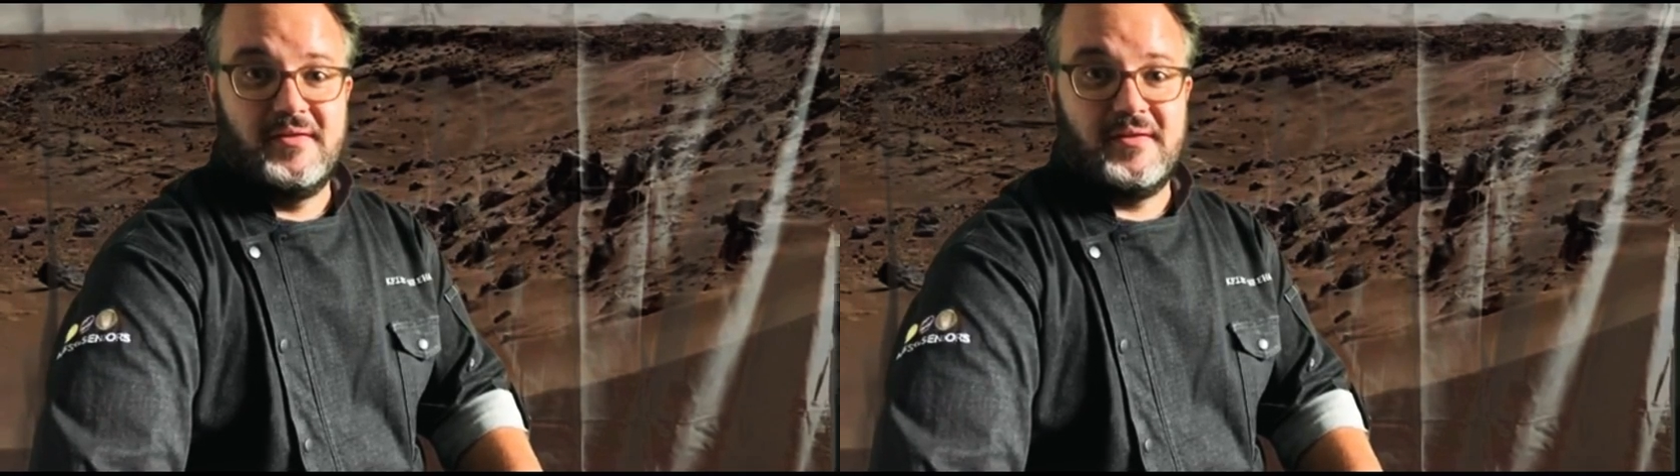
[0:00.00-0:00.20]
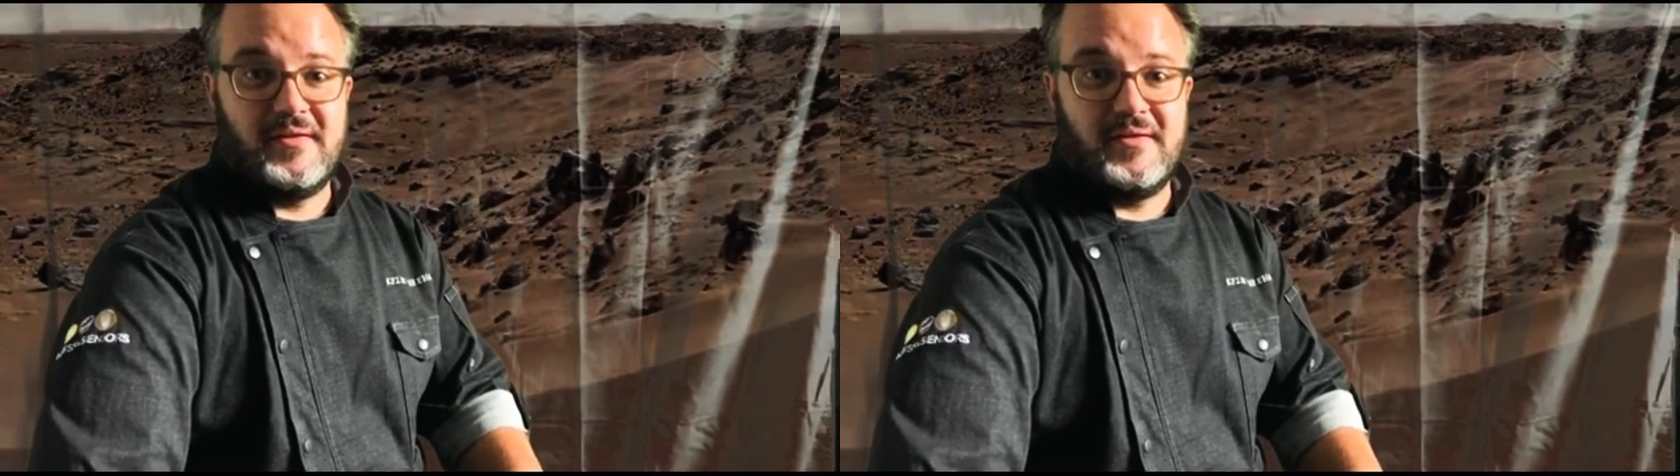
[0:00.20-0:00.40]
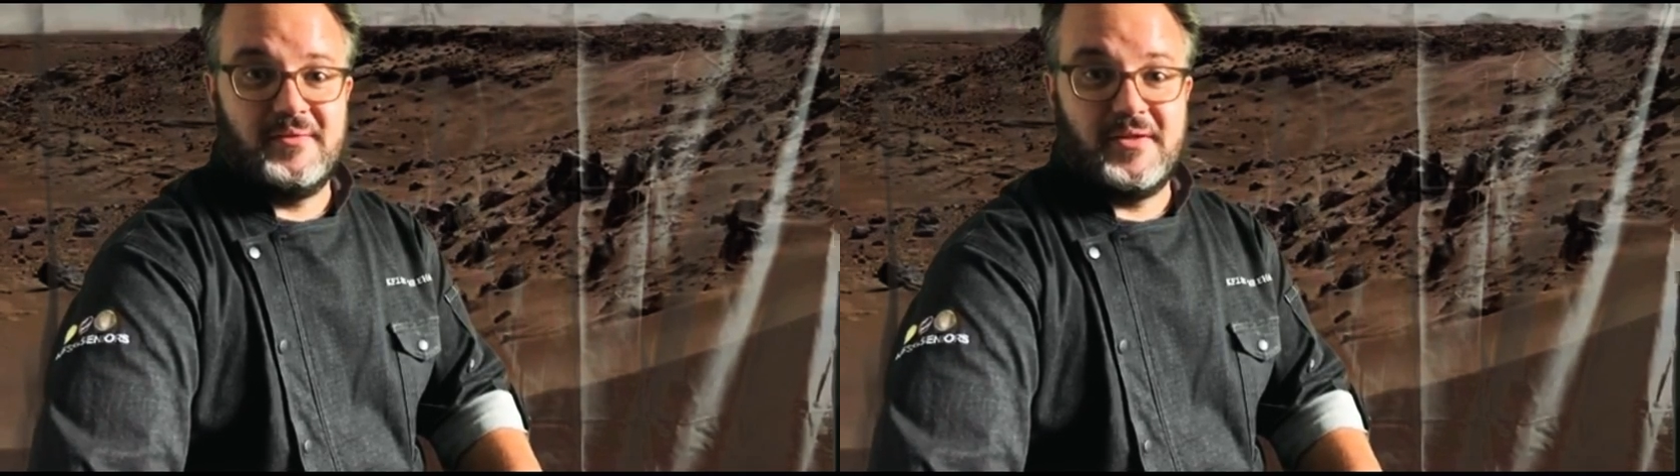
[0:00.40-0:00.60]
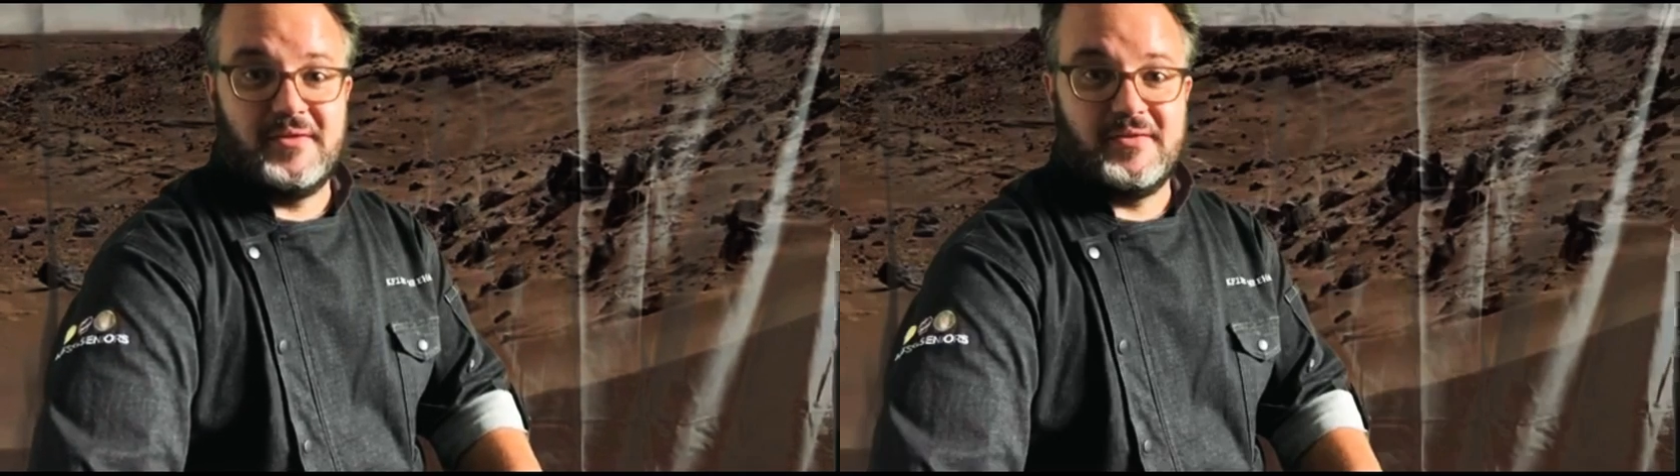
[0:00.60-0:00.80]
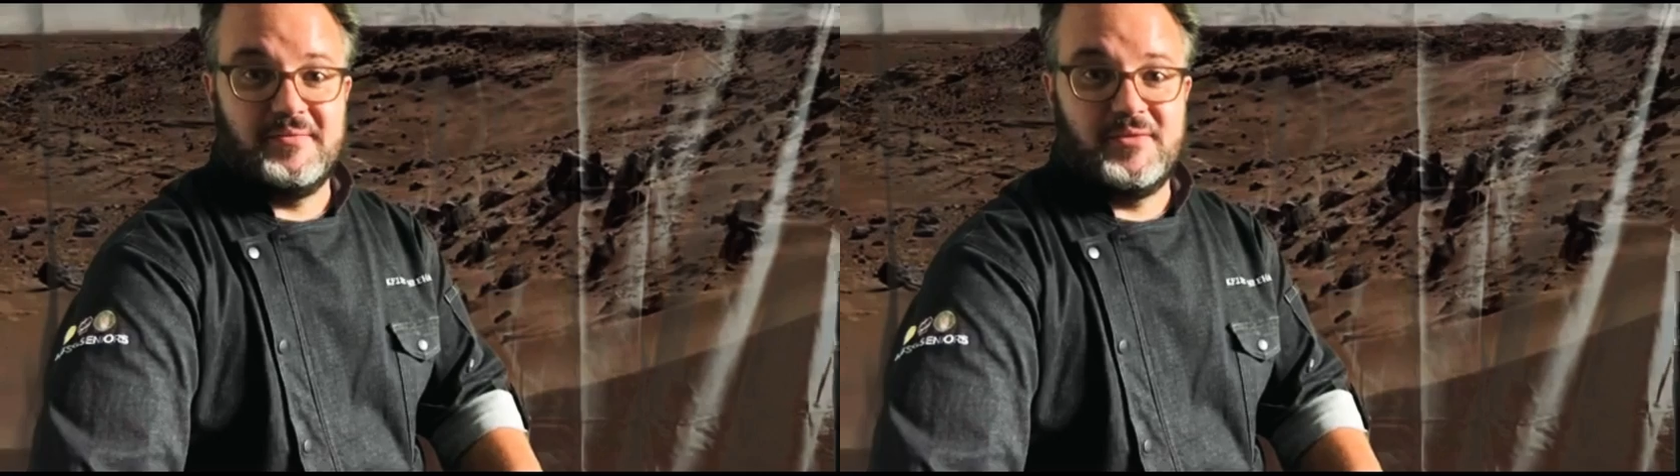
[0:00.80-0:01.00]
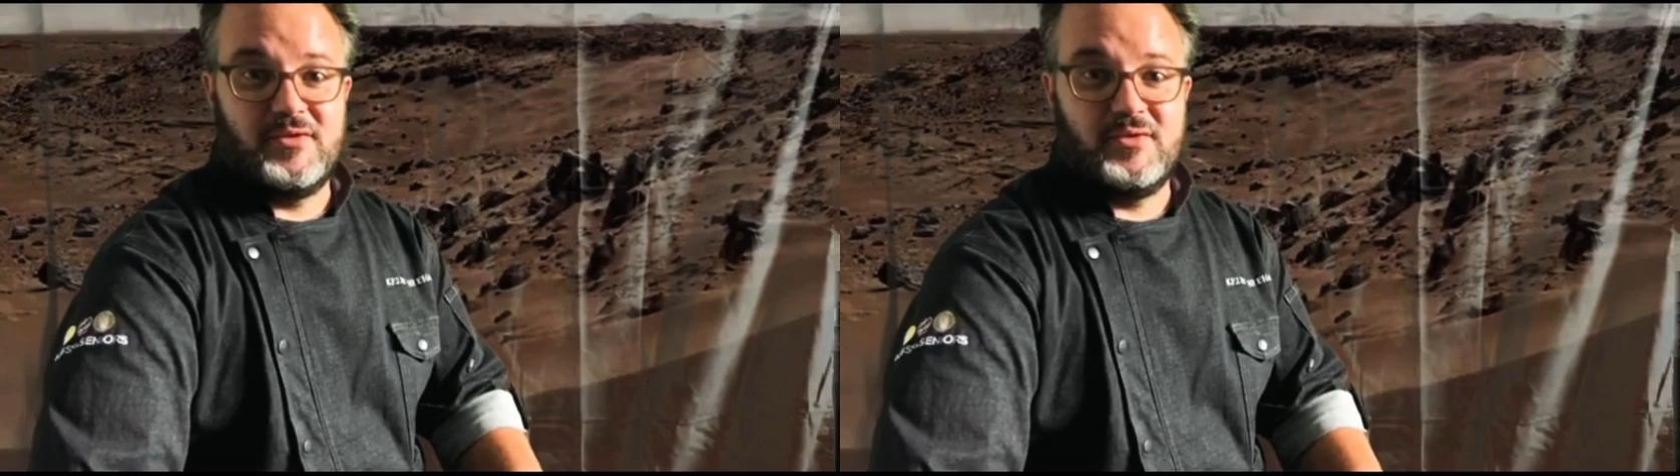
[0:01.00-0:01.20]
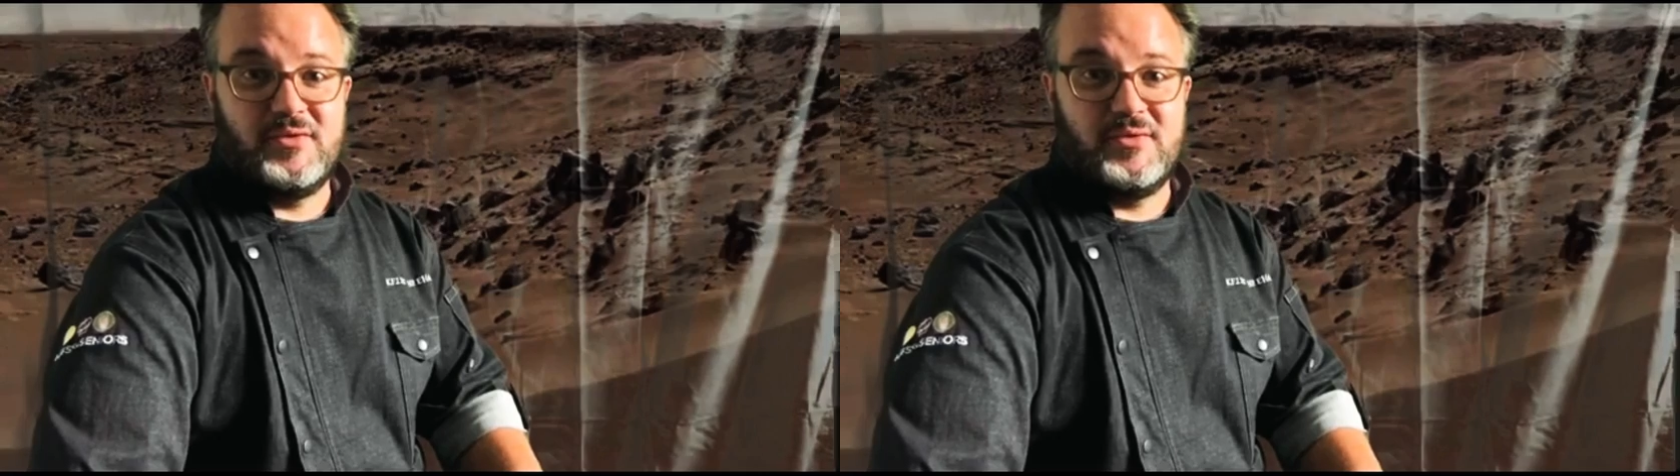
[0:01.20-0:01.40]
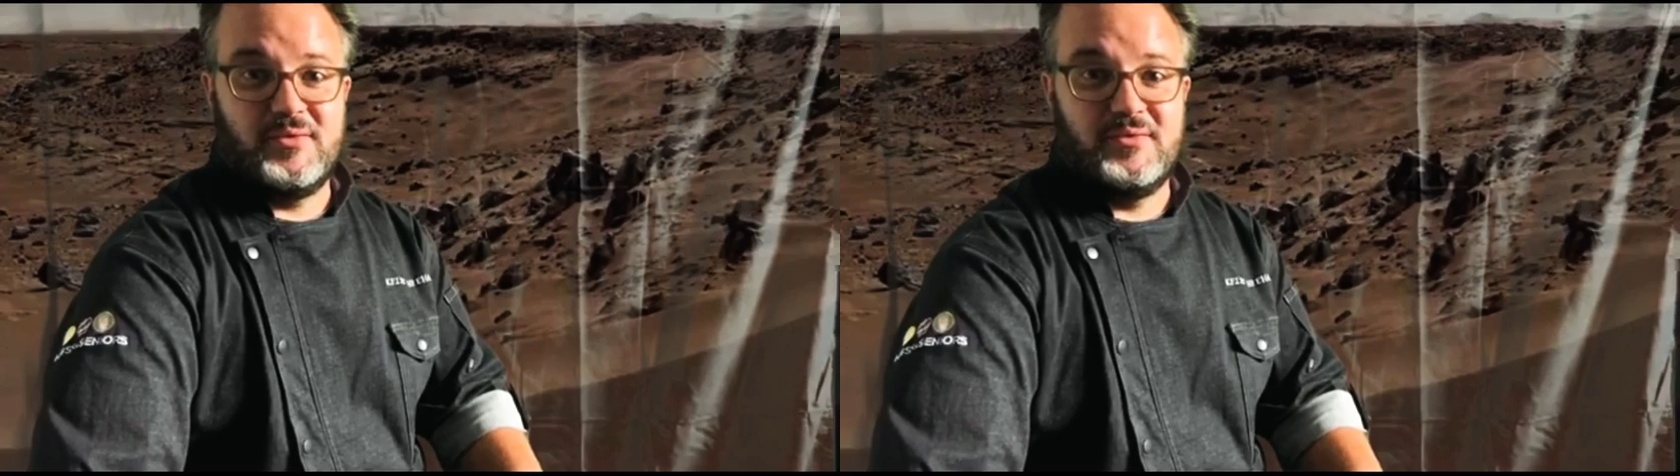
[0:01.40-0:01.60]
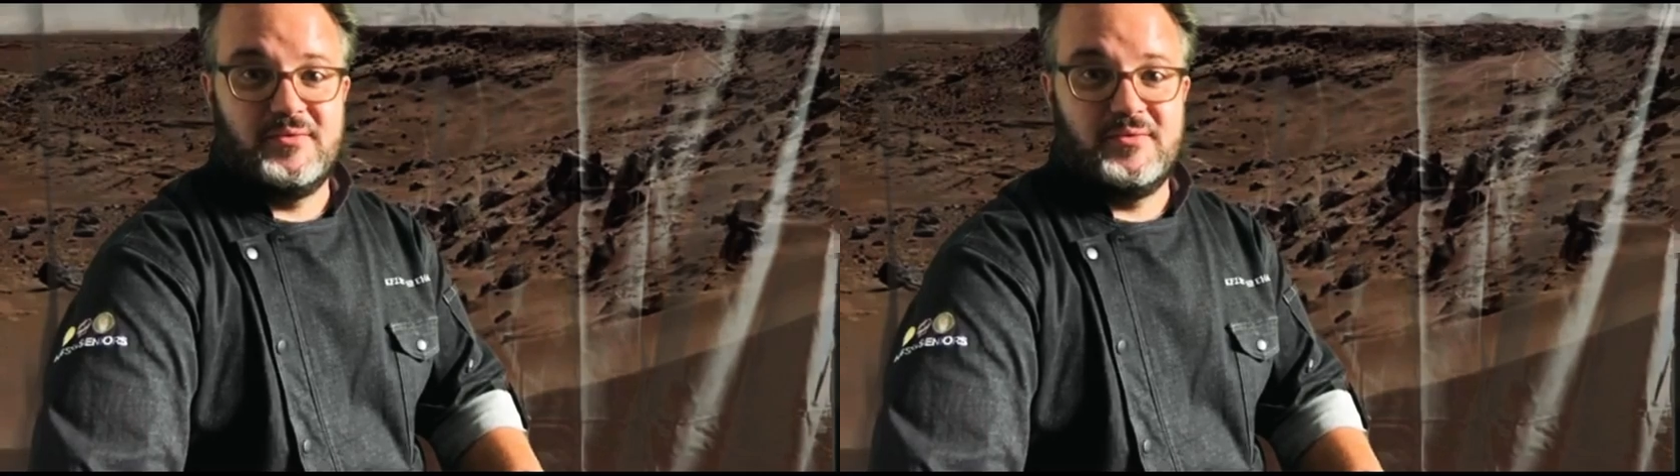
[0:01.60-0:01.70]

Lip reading: Welcome to